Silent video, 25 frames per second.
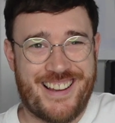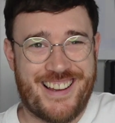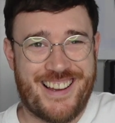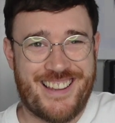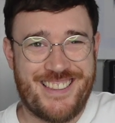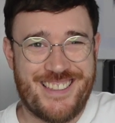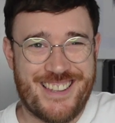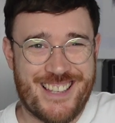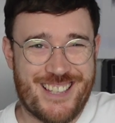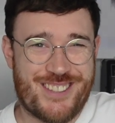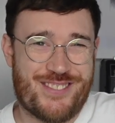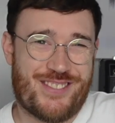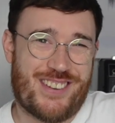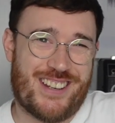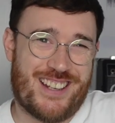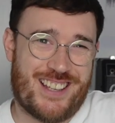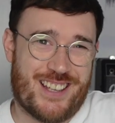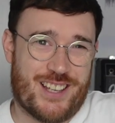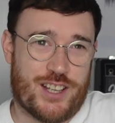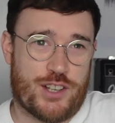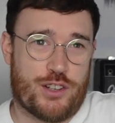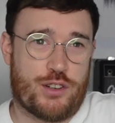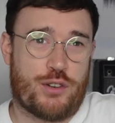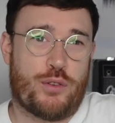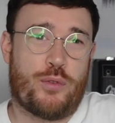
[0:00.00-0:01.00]
In this
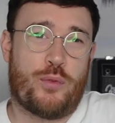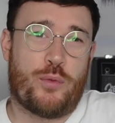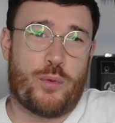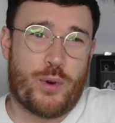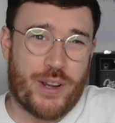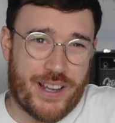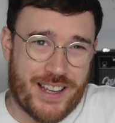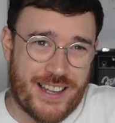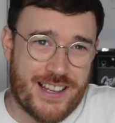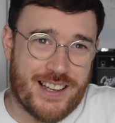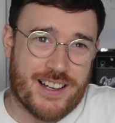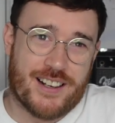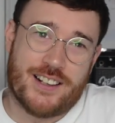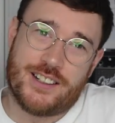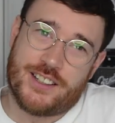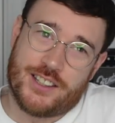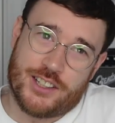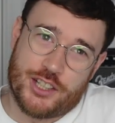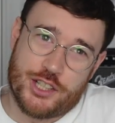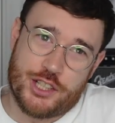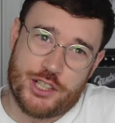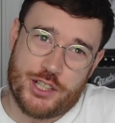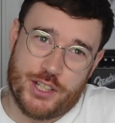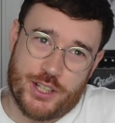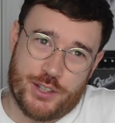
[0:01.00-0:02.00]
video, we are going
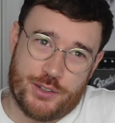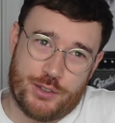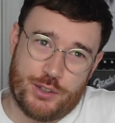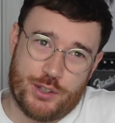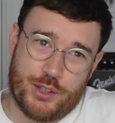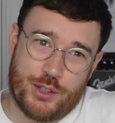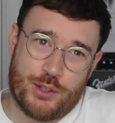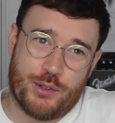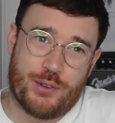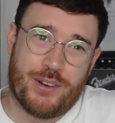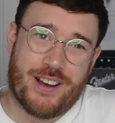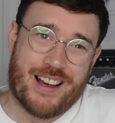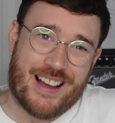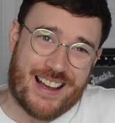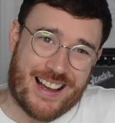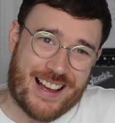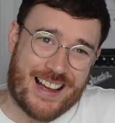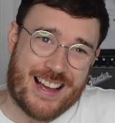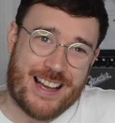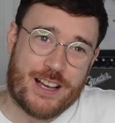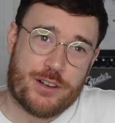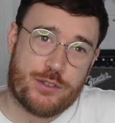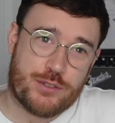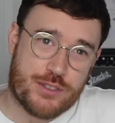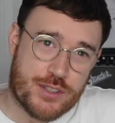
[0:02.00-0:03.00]
to show you
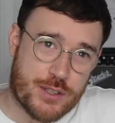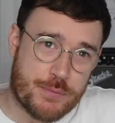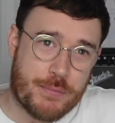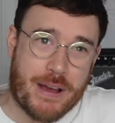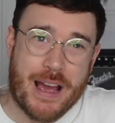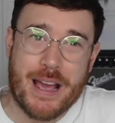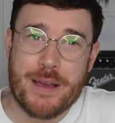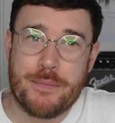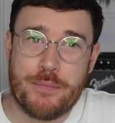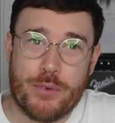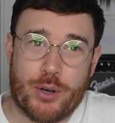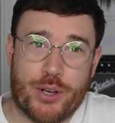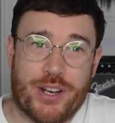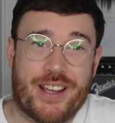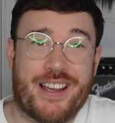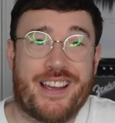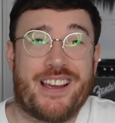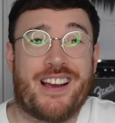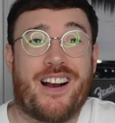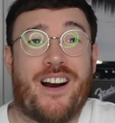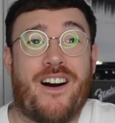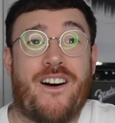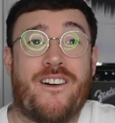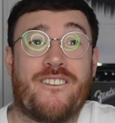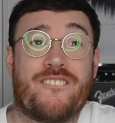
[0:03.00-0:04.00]
how to make money
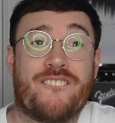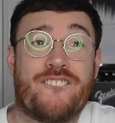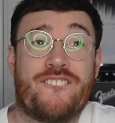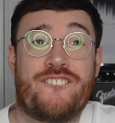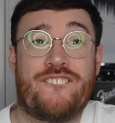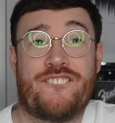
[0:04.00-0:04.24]
on